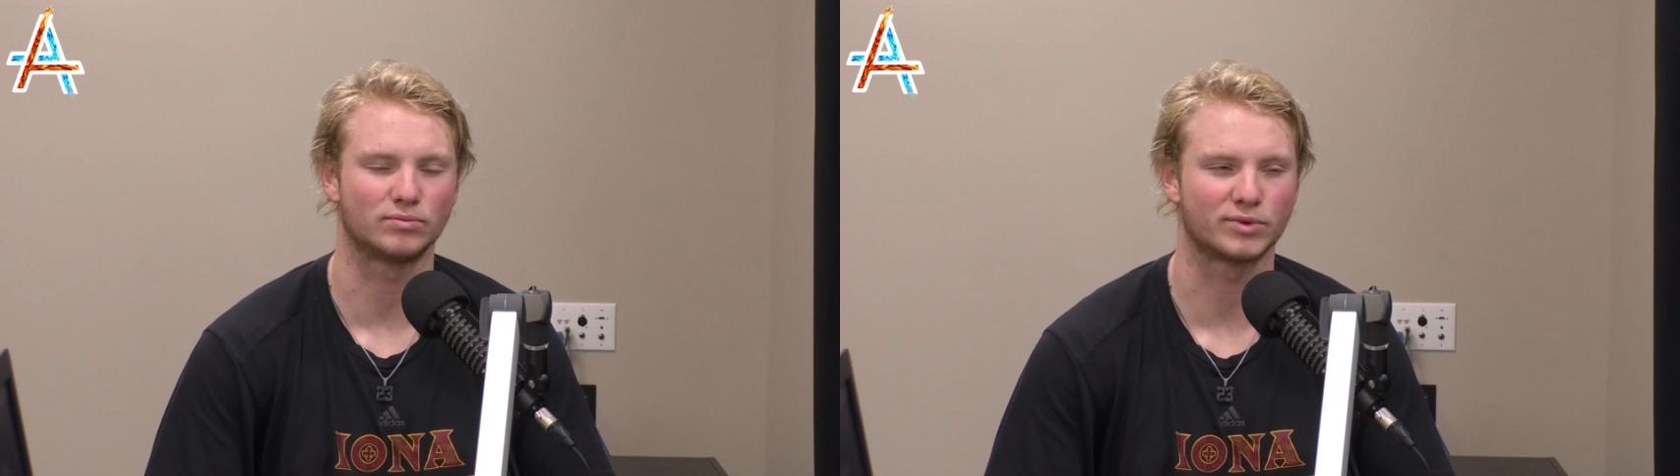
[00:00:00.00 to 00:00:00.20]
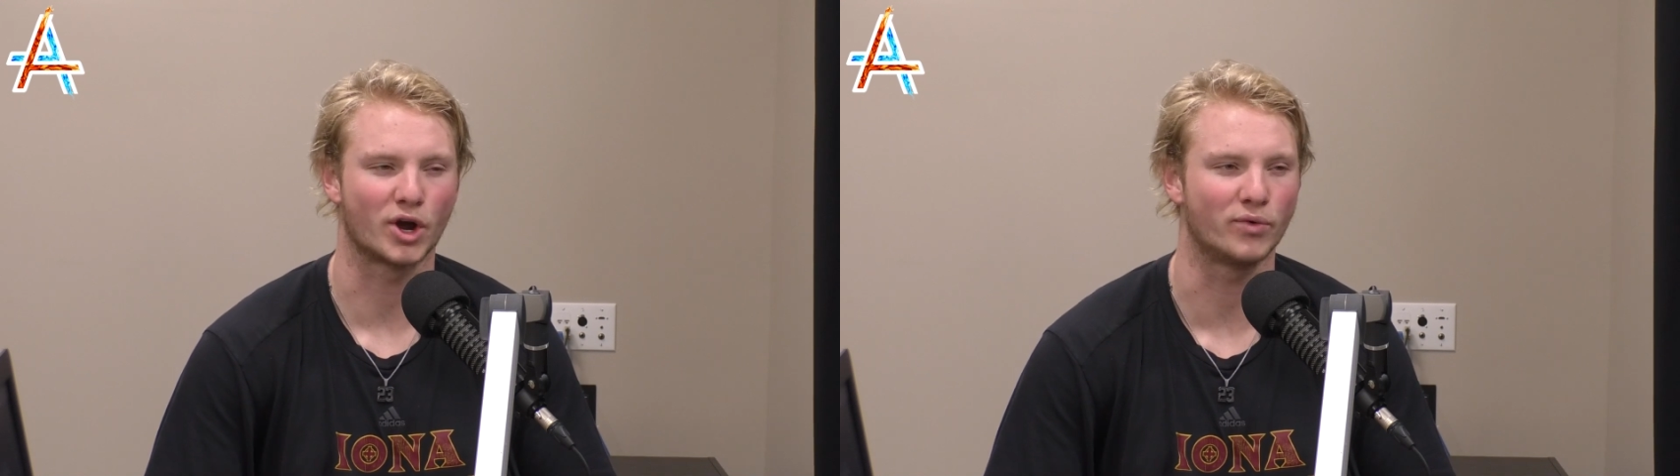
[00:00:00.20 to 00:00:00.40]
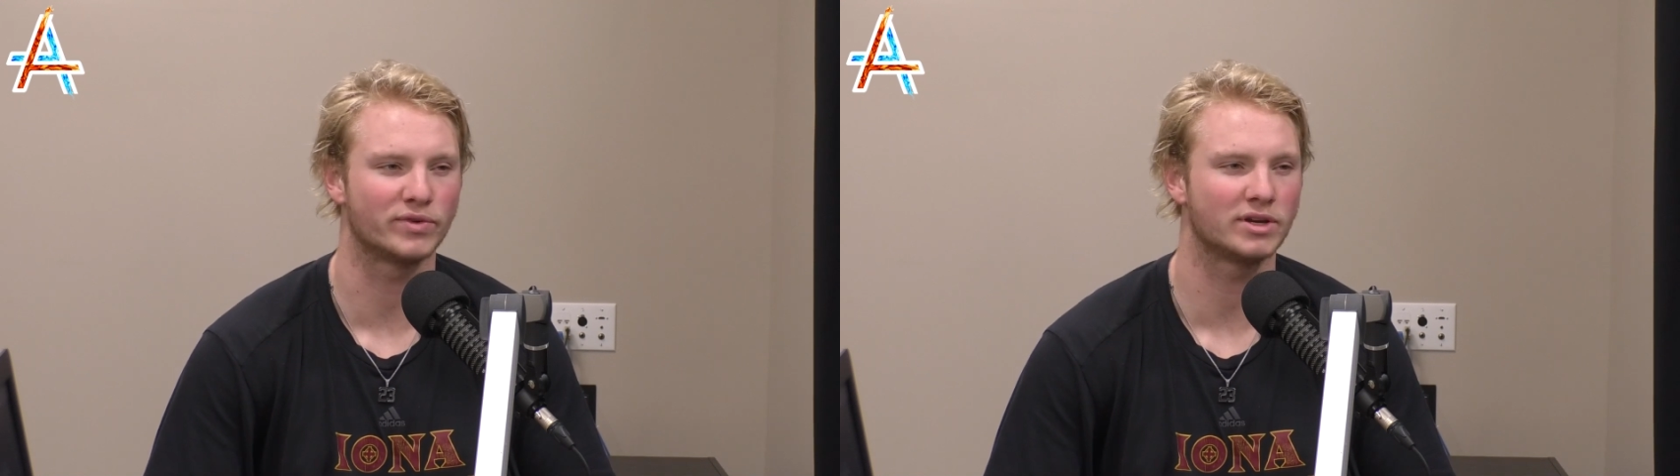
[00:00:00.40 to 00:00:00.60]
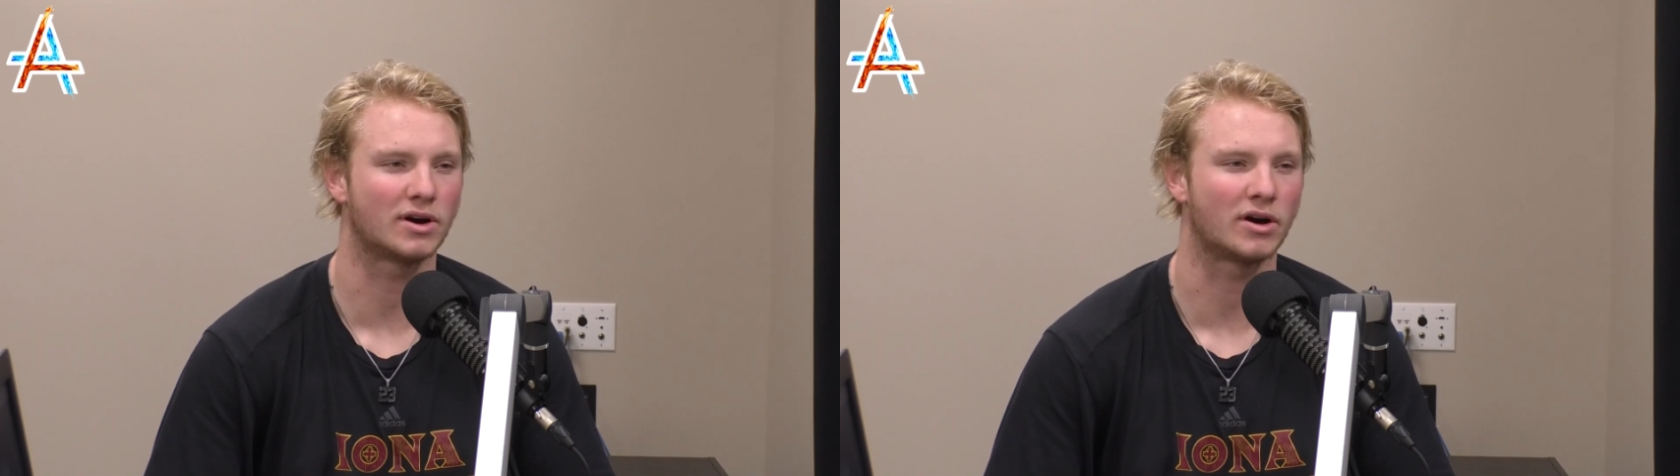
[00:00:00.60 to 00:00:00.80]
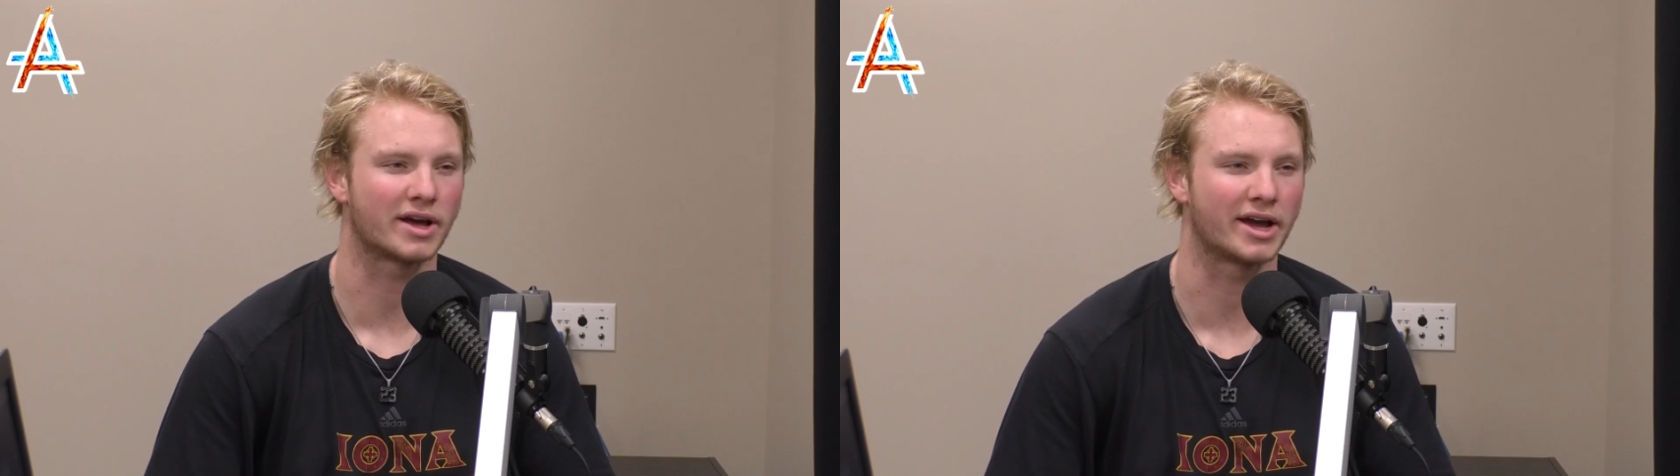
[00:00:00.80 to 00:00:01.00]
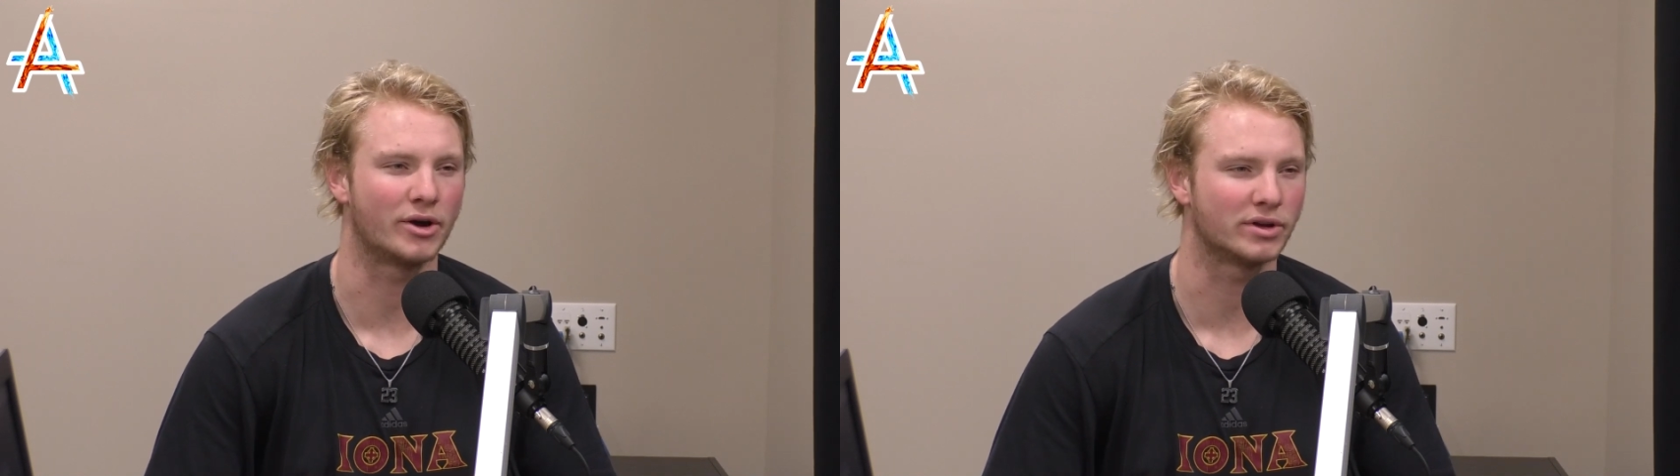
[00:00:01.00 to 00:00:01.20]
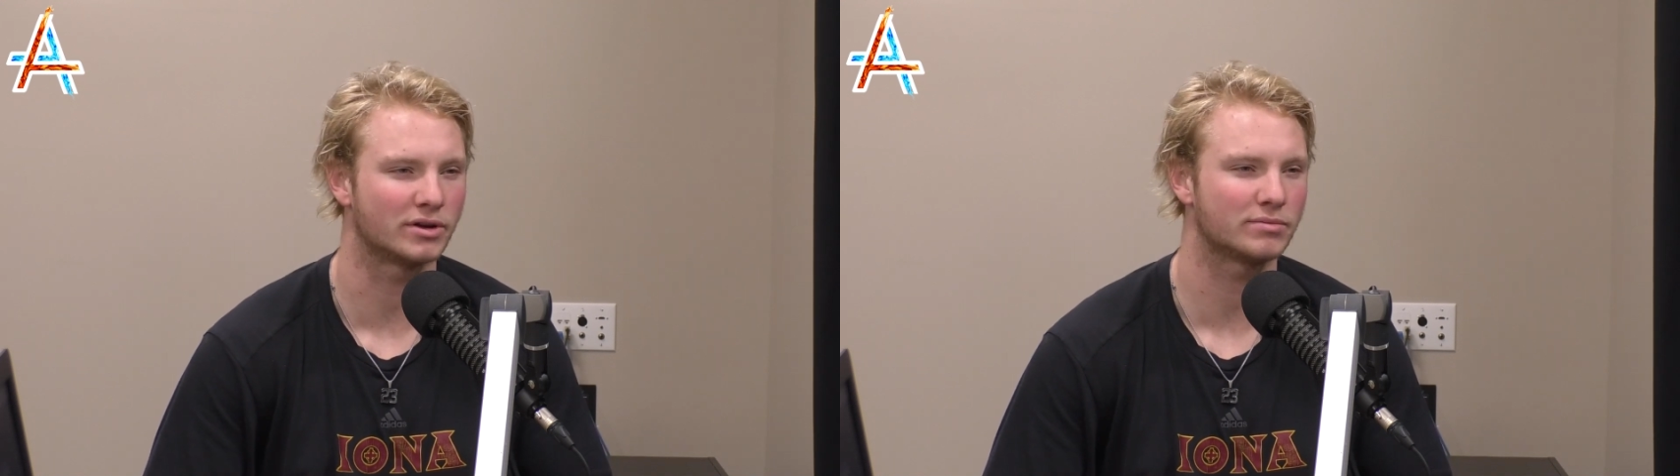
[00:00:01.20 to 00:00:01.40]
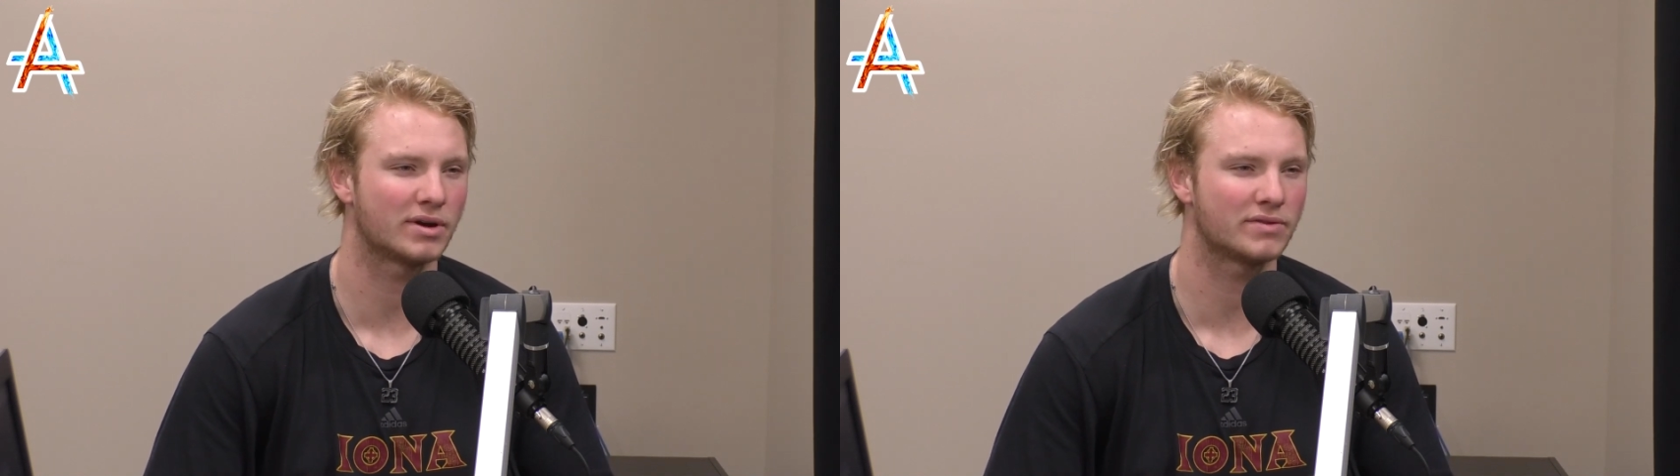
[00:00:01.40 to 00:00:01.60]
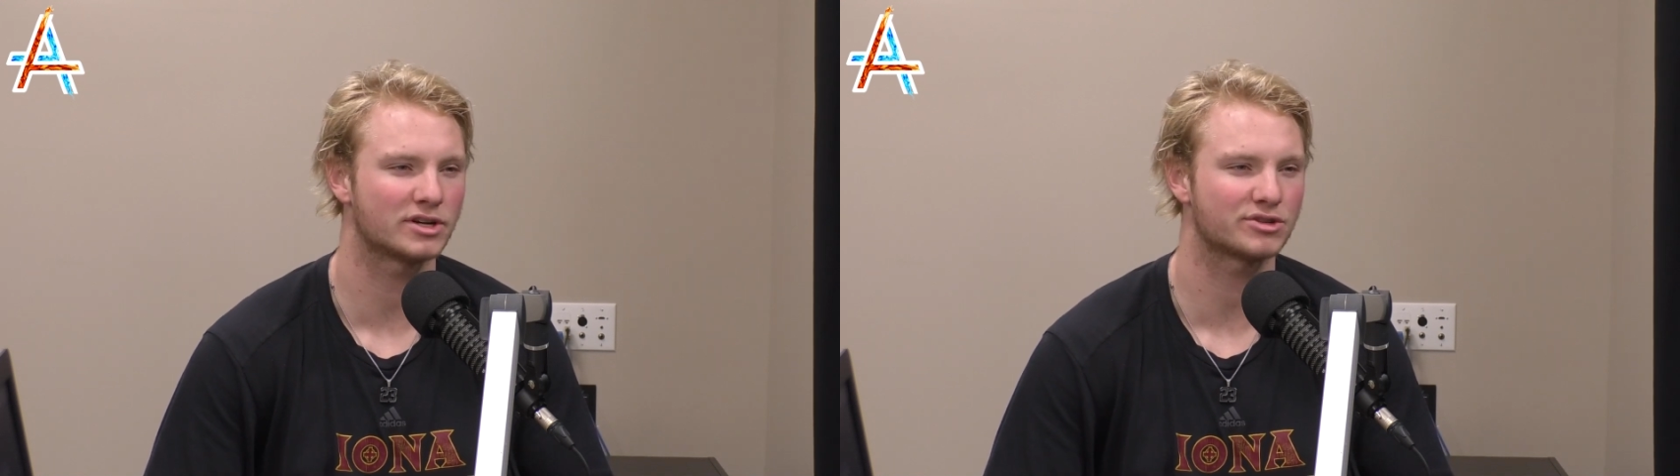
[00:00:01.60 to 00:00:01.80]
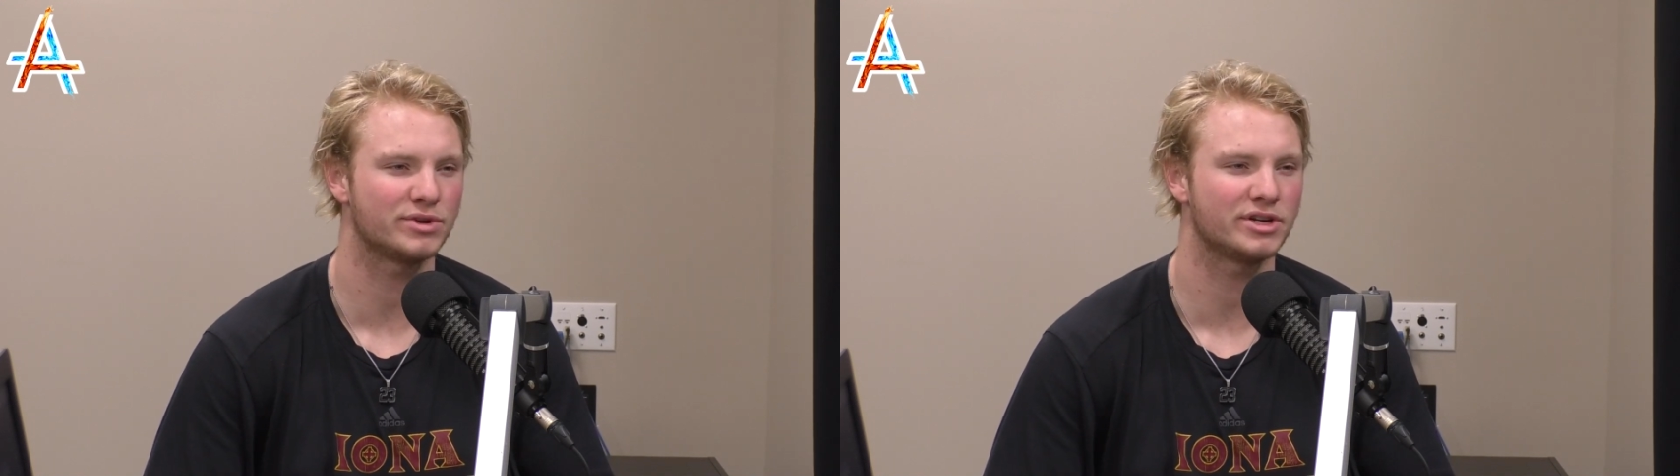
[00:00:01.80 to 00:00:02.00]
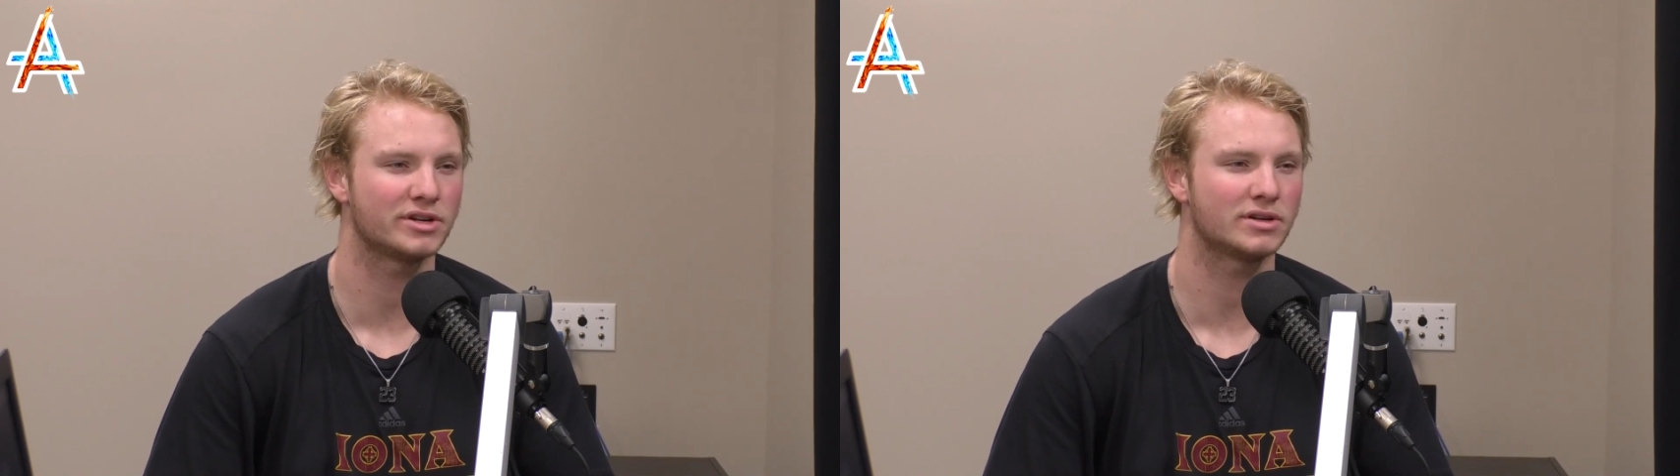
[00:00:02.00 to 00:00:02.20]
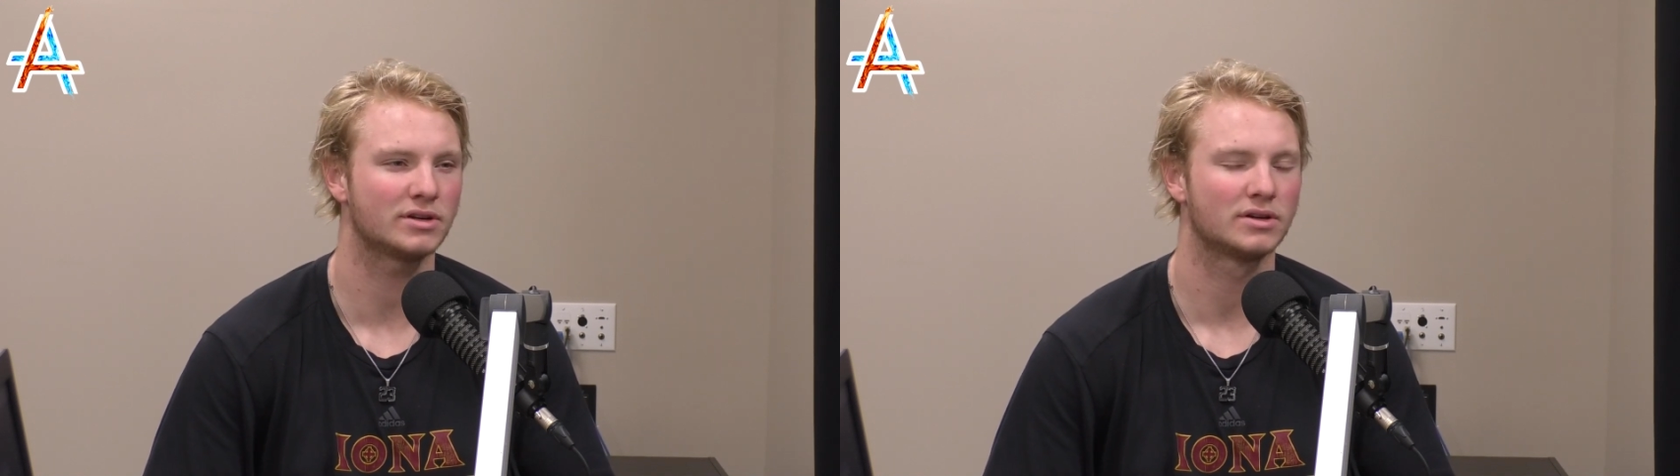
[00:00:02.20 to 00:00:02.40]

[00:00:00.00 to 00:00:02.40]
COVID on Iona my freshman year.